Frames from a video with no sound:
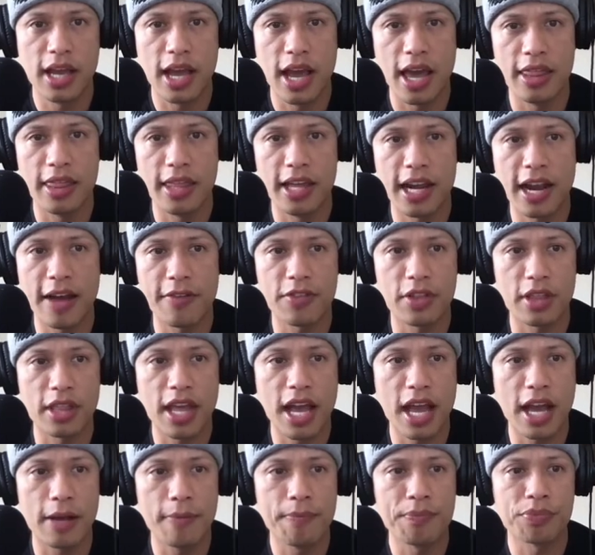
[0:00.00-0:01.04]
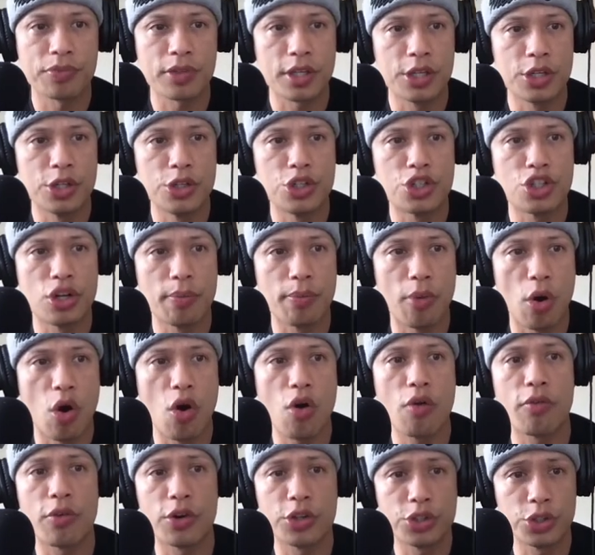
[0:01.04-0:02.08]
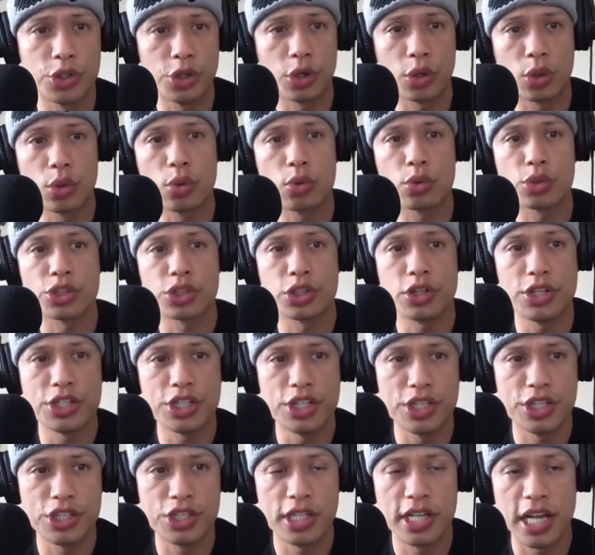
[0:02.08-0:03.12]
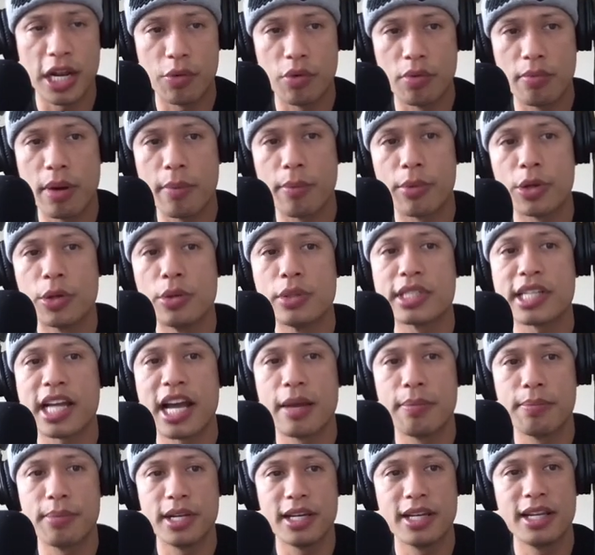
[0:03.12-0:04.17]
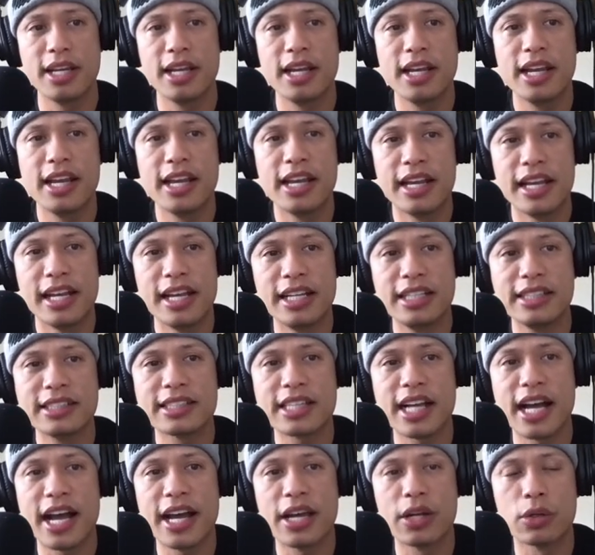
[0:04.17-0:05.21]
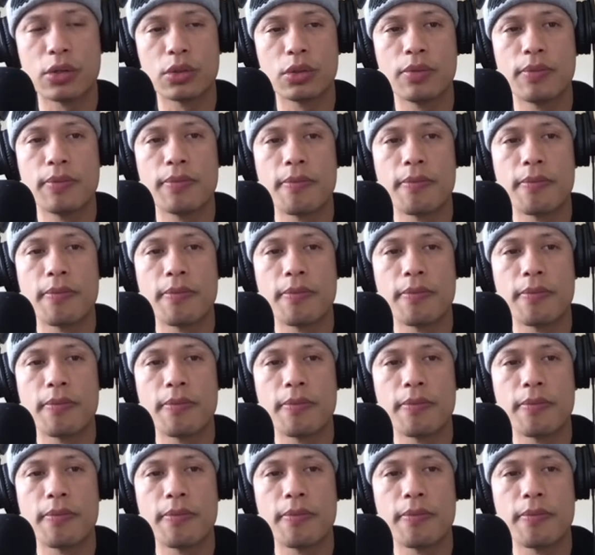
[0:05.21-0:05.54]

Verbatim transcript: And then after that, you jump over to your Google search engine, and remember, you type in in title,